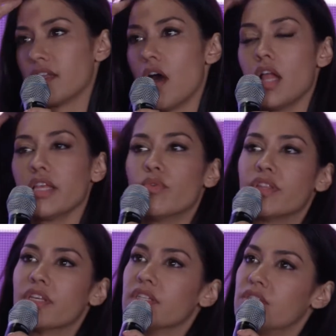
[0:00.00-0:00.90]
in
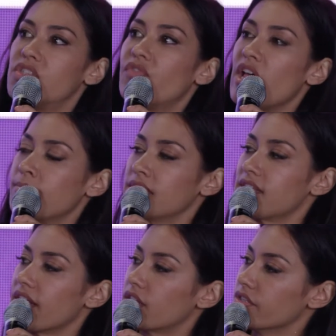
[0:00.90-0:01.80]
Hollywood the development
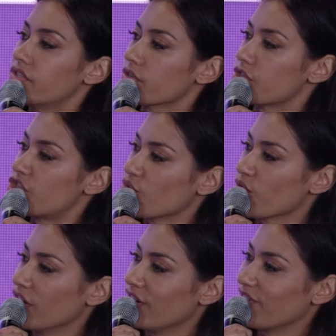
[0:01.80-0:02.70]
cycle is so
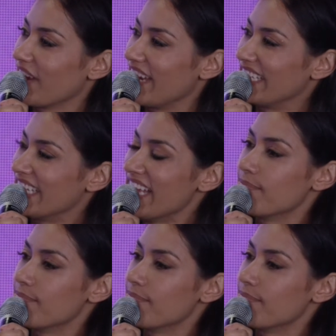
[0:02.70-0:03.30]
short, right?